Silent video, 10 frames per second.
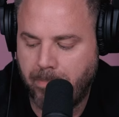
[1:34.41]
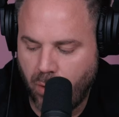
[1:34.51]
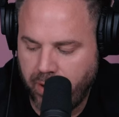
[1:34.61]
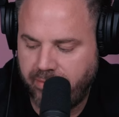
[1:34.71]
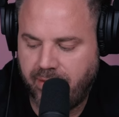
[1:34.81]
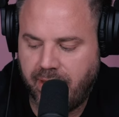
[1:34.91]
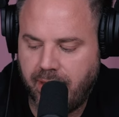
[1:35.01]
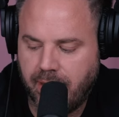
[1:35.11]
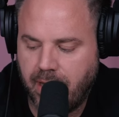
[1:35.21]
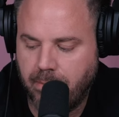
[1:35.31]

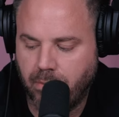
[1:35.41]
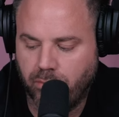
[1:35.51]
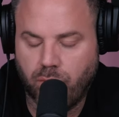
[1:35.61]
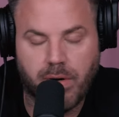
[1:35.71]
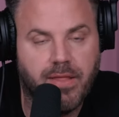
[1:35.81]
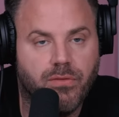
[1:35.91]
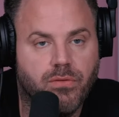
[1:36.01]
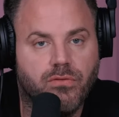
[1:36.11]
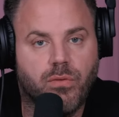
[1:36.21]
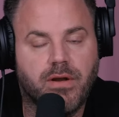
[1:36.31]
Boise, April 20th
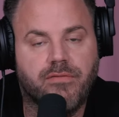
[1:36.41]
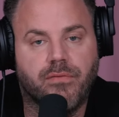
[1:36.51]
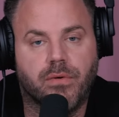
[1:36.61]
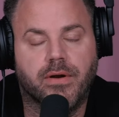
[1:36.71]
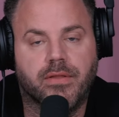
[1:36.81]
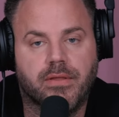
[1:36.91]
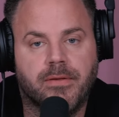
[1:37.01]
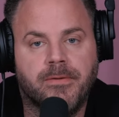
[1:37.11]
through 24th.